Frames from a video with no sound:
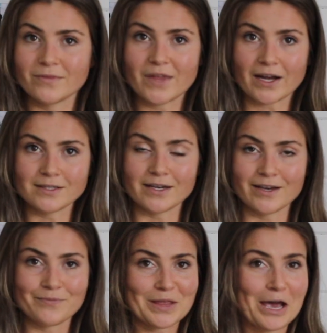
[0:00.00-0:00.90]
that's
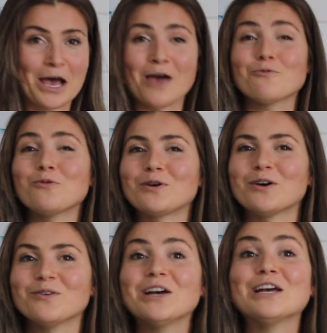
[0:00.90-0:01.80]
it. I won't
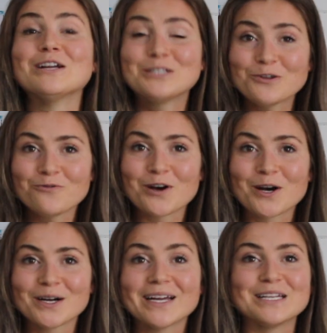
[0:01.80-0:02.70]
go too
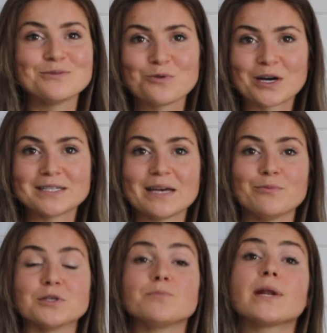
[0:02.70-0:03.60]
far into more examples,